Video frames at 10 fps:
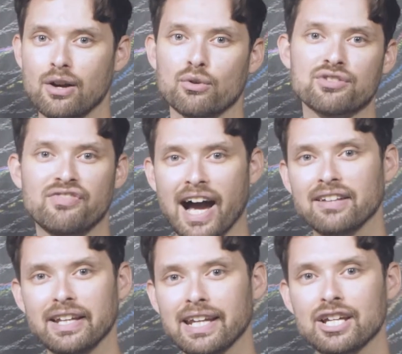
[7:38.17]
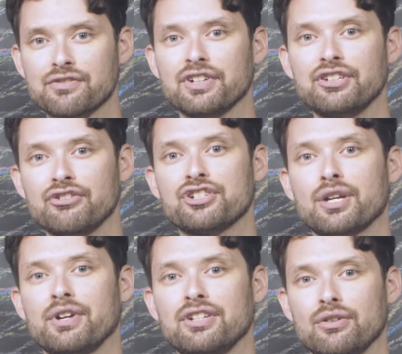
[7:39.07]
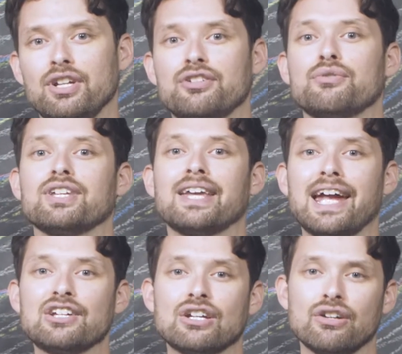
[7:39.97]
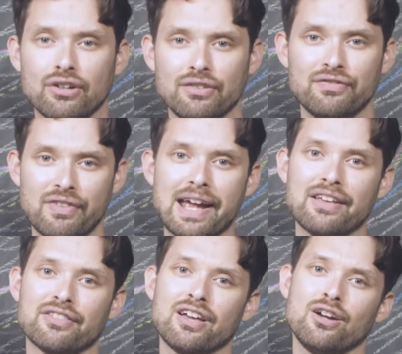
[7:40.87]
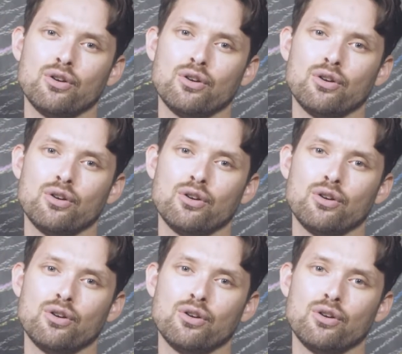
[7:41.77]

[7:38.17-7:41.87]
was violating his fiduciary duty to engage in good faith